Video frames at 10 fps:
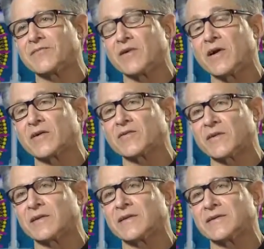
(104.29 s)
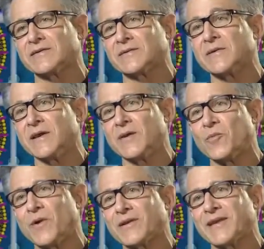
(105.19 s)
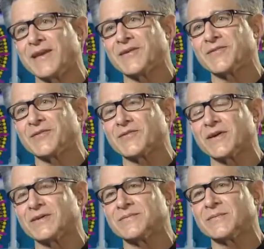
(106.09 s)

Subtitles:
drugs can kill one cancer cell.